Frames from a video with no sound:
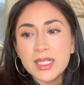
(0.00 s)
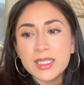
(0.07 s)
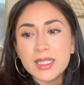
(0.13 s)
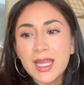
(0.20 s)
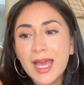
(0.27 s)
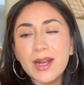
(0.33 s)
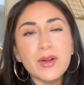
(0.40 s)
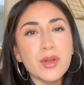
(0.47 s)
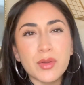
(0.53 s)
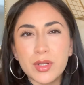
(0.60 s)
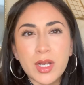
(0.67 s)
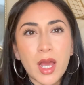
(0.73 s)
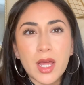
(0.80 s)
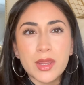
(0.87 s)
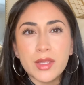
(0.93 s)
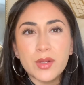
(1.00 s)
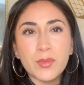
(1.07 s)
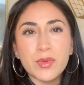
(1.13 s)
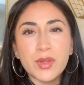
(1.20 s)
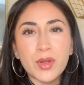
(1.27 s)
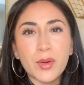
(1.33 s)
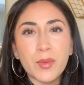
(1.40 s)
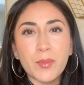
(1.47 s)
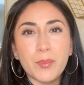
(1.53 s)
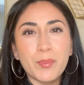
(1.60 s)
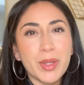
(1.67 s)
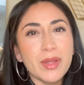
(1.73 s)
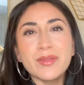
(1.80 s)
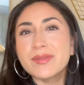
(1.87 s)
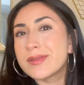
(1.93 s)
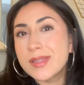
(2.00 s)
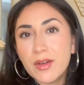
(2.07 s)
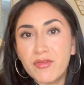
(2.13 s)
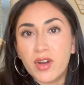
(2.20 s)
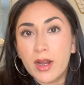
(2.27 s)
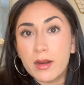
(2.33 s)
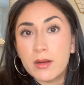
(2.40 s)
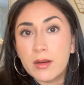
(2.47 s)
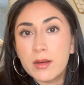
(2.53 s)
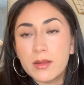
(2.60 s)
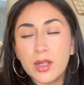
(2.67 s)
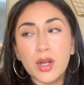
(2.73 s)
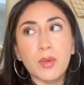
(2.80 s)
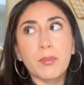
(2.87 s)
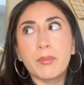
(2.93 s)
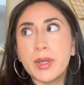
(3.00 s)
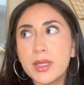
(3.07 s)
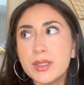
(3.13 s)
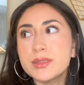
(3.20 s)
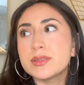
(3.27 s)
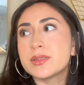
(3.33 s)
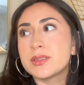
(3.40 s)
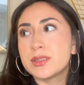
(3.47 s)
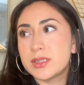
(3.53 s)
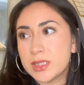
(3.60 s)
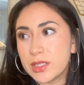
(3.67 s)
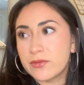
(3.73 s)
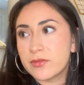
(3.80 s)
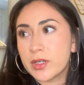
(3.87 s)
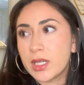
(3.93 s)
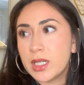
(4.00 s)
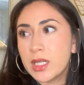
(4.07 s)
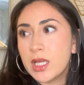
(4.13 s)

I don't know, they're built different. They're built different.